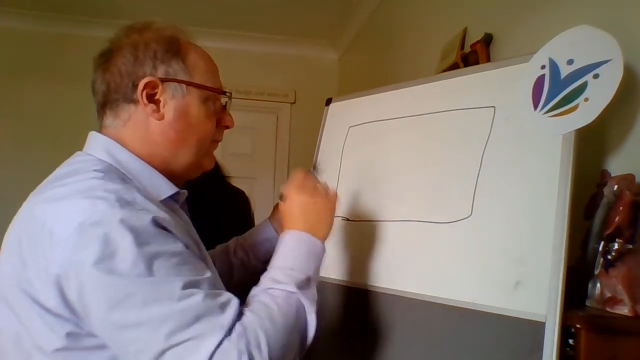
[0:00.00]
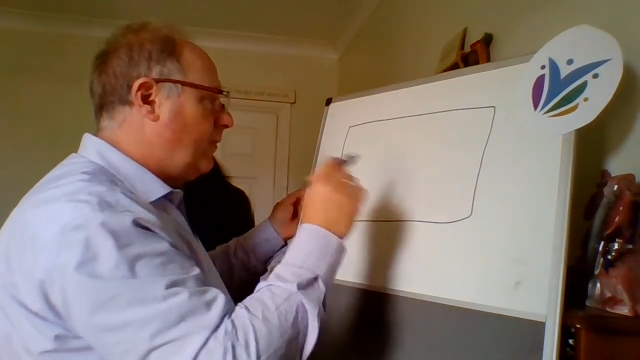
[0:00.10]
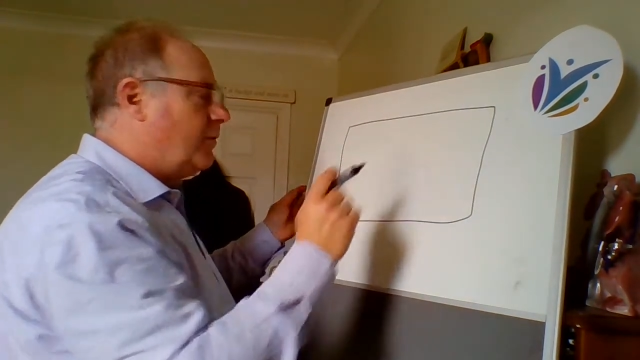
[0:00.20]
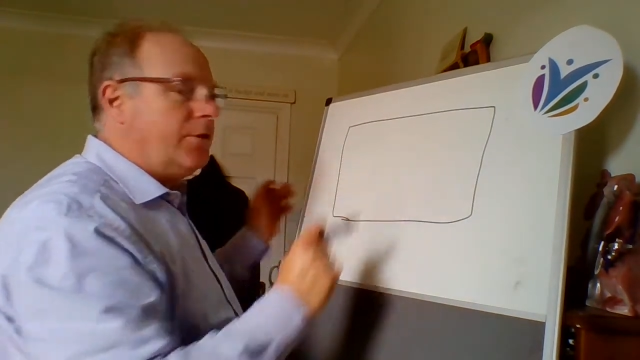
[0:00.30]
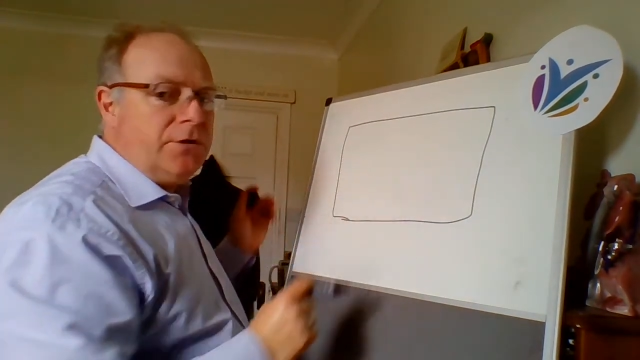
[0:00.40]

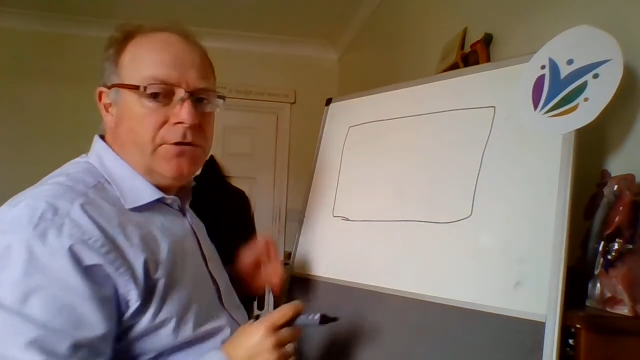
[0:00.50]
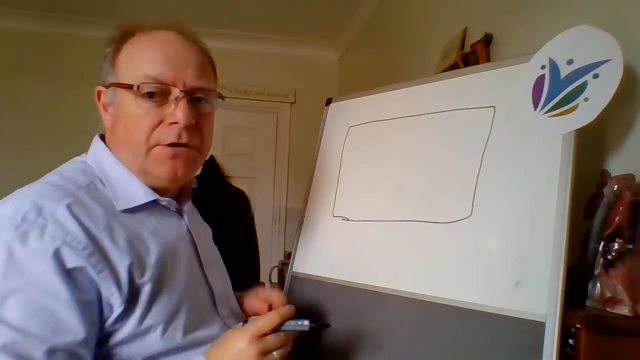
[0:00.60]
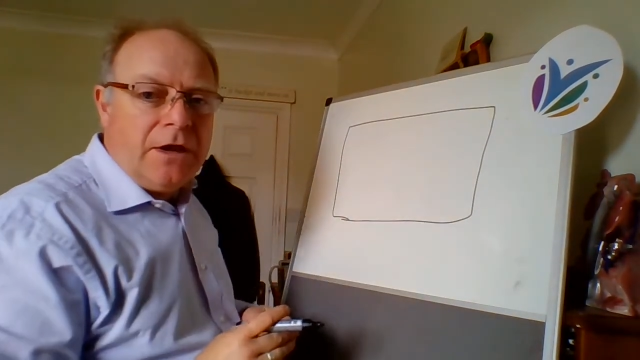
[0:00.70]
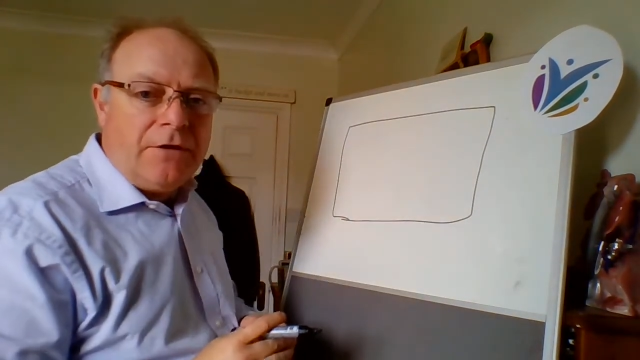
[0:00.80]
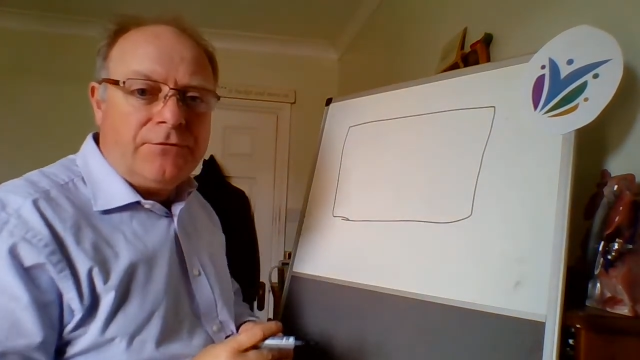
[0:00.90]
First thing you're
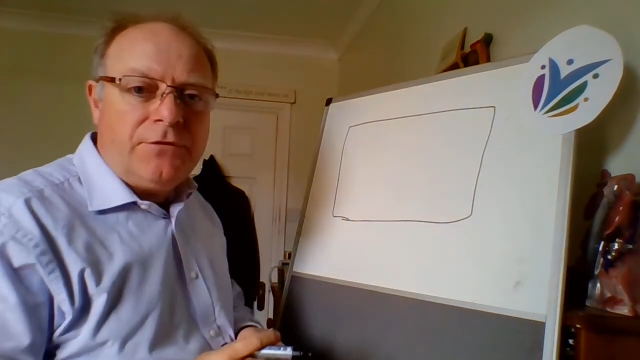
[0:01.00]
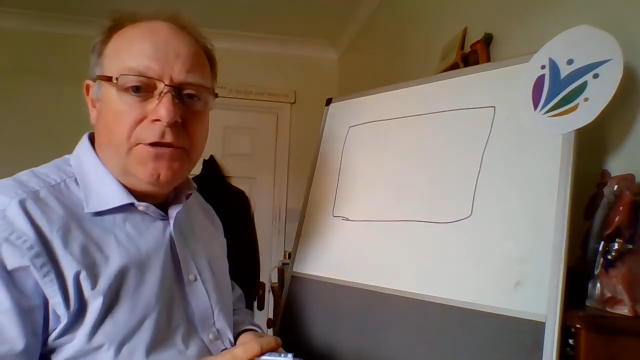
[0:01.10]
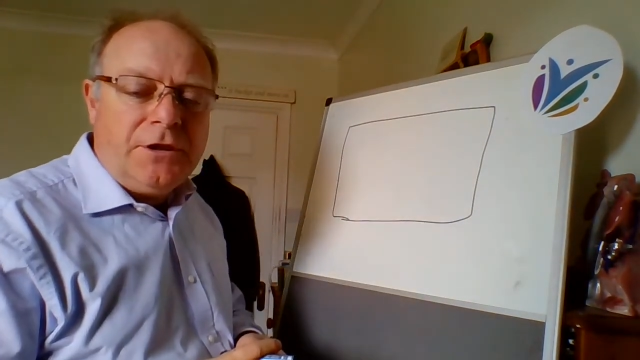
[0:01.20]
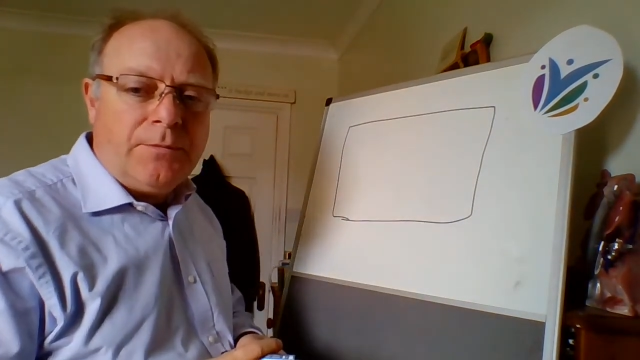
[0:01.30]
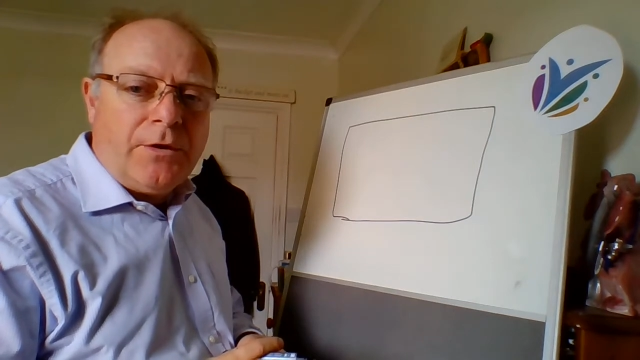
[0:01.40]
going to have to
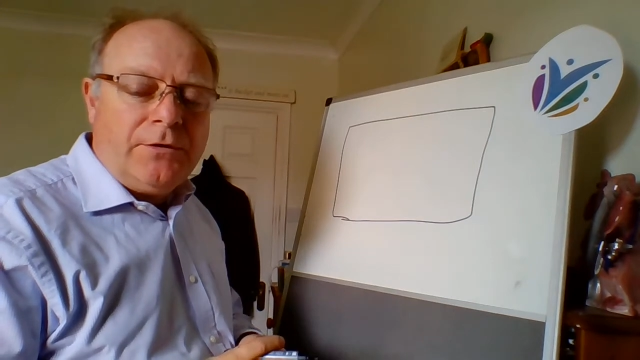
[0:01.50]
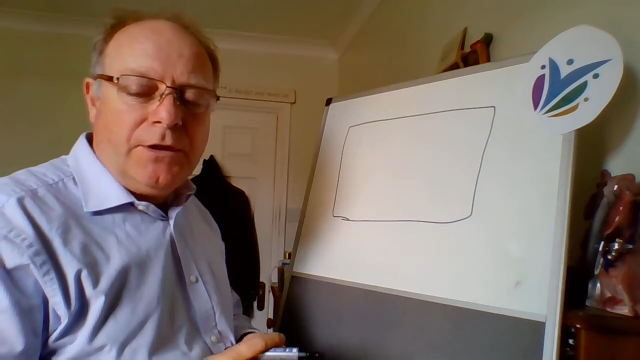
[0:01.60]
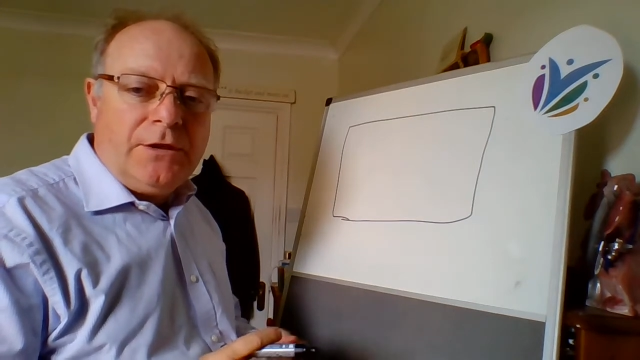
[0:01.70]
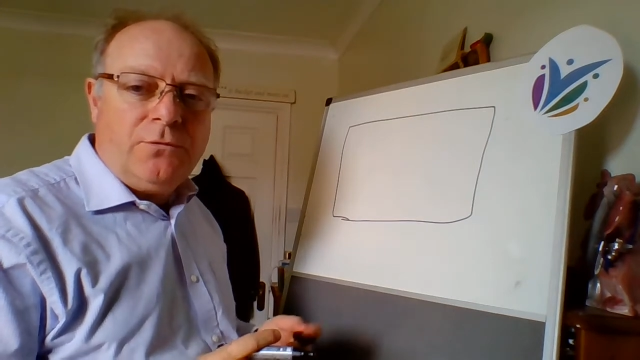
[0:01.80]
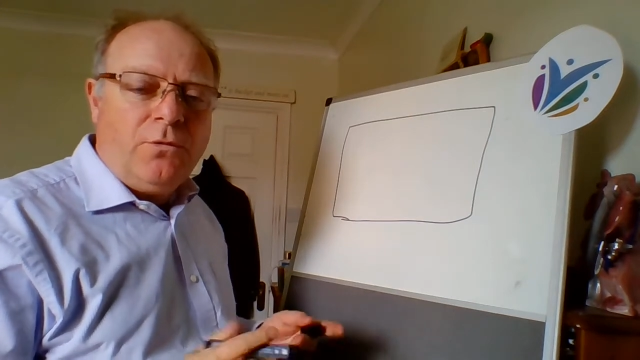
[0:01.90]
think
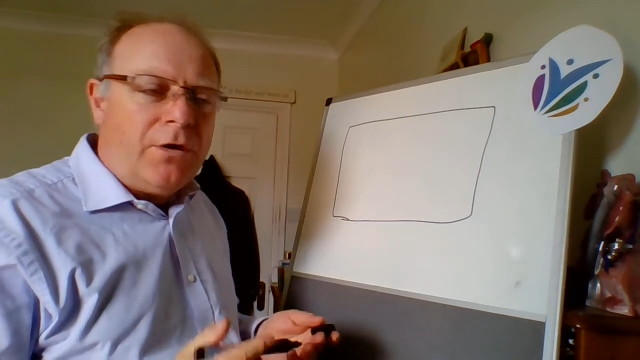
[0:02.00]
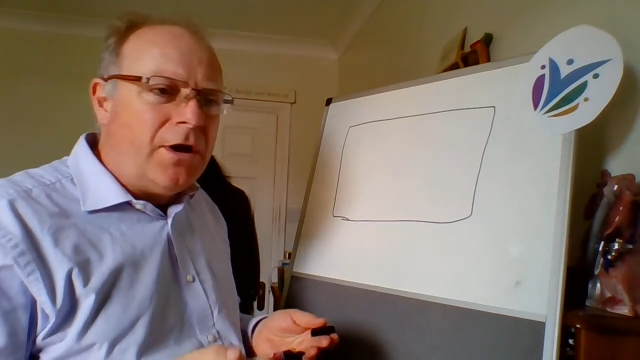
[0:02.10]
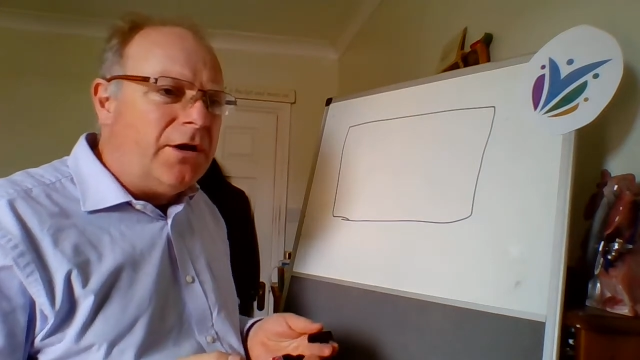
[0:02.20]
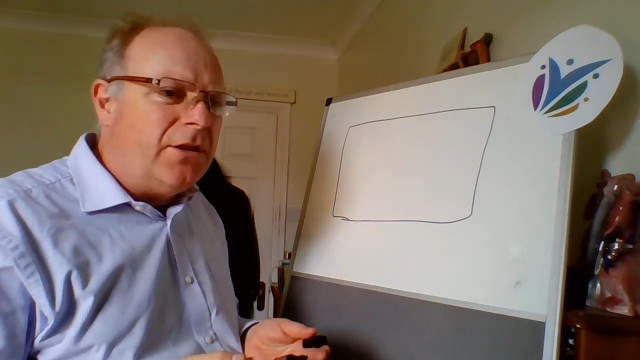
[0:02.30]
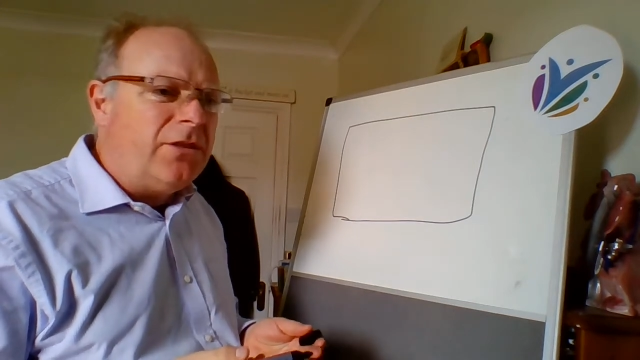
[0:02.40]
about is what
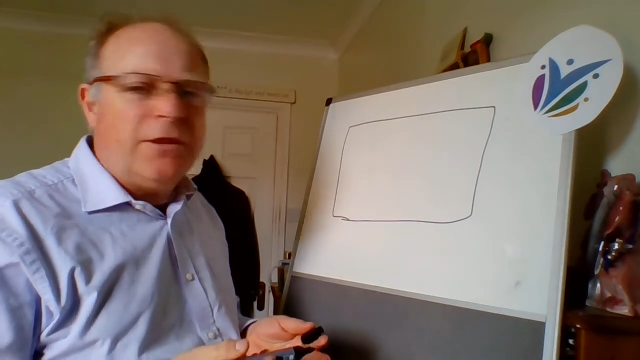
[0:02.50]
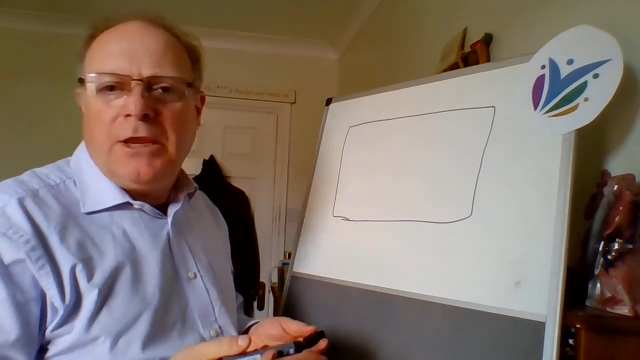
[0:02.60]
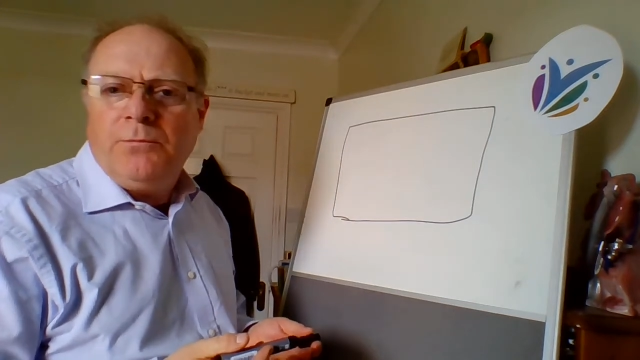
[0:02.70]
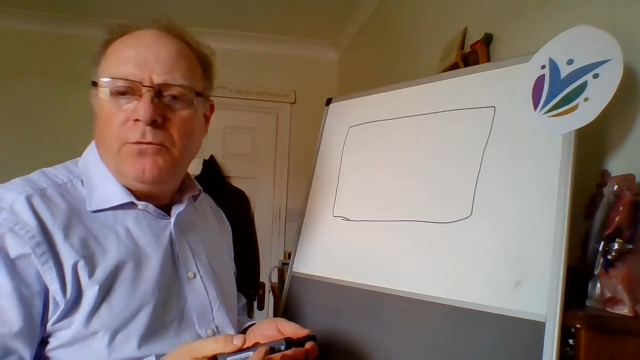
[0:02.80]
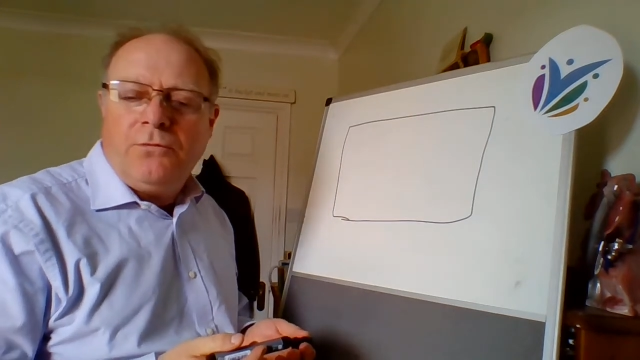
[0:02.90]
kind of theme,